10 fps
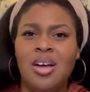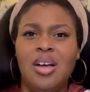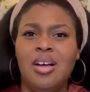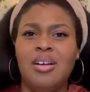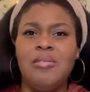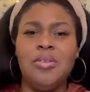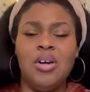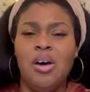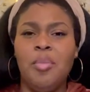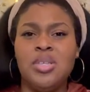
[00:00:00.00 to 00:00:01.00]
uh, you
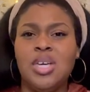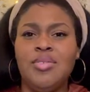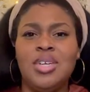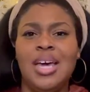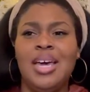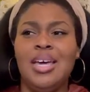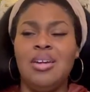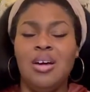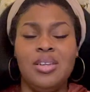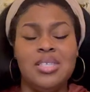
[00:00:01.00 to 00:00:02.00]
know, almost every day
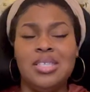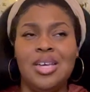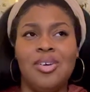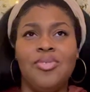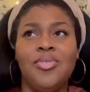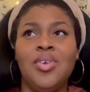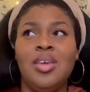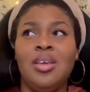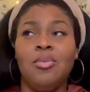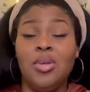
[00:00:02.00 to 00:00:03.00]
and all this stuff.
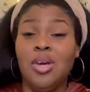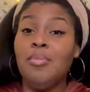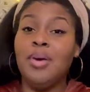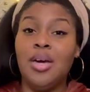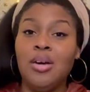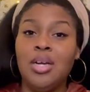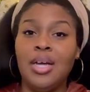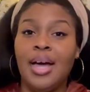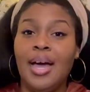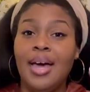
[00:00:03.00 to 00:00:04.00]
When you're married,
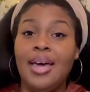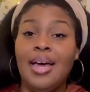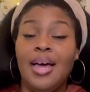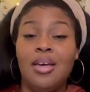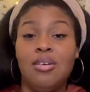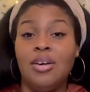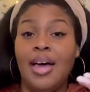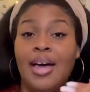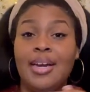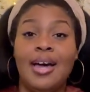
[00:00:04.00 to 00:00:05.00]
I honor
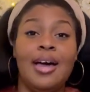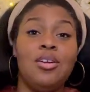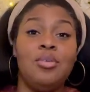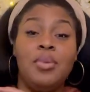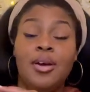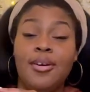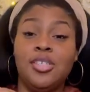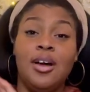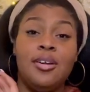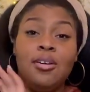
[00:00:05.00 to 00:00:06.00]
God, I honor marriage,
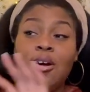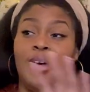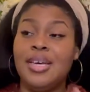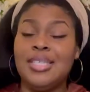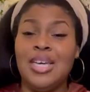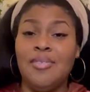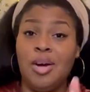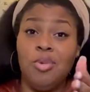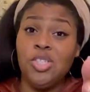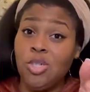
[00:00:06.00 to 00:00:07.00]
I honor all that stuff, and I
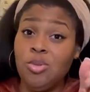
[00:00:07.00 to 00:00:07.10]
want you